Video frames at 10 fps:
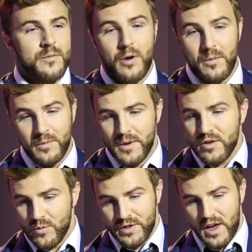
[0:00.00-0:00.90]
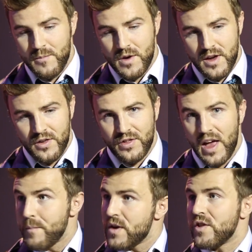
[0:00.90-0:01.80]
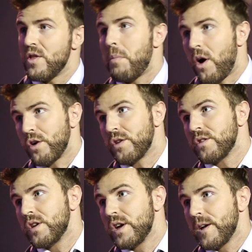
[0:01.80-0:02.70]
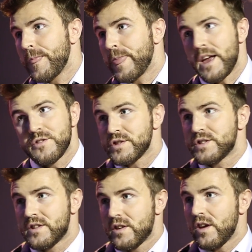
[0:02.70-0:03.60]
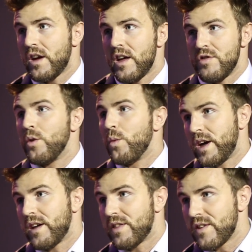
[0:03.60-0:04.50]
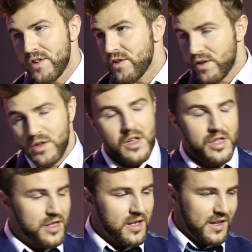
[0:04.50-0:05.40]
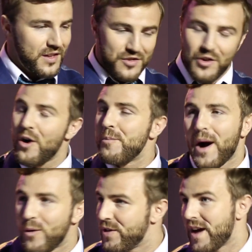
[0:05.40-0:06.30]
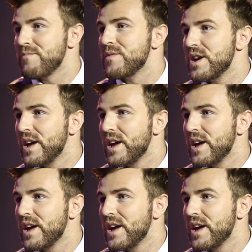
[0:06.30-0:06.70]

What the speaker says: The problem is with them is they're missing the point. They're just in the way. It's not about them.